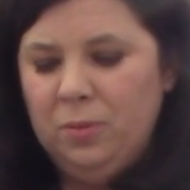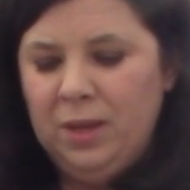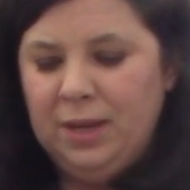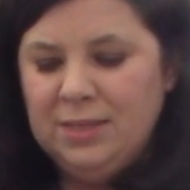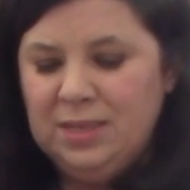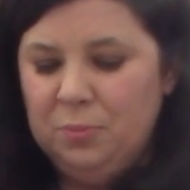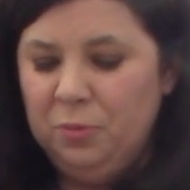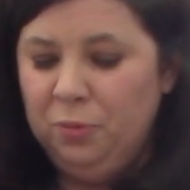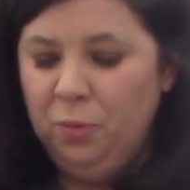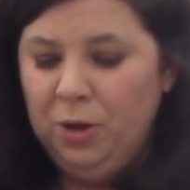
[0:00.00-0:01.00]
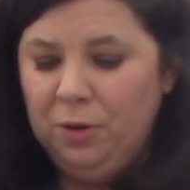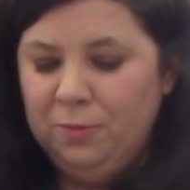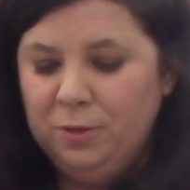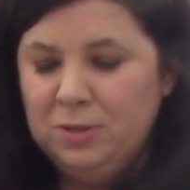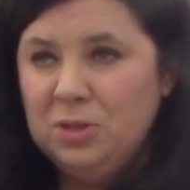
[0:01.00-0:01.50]
like I said before, your
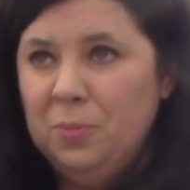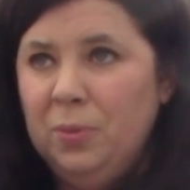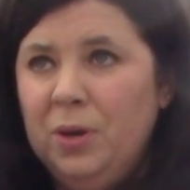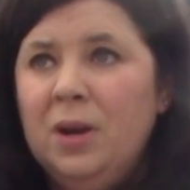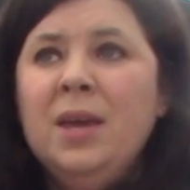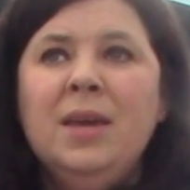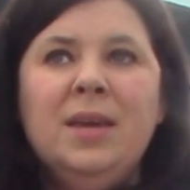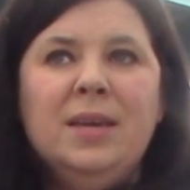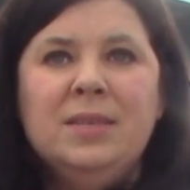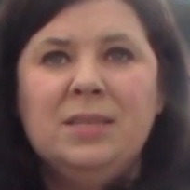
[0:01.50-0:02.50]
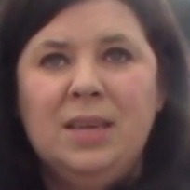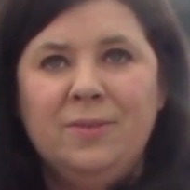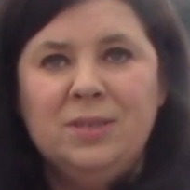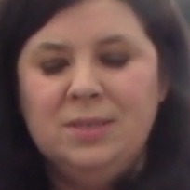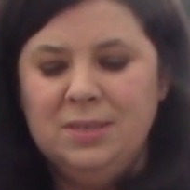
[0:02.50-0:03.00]
first number is
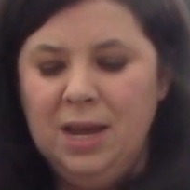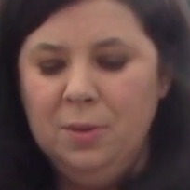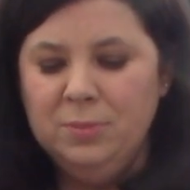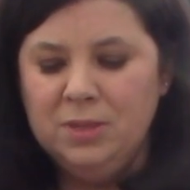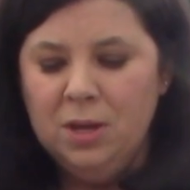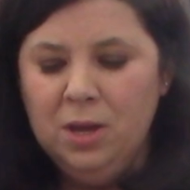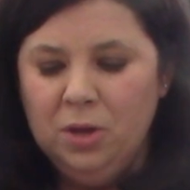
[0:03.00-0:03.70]
leaves and stems.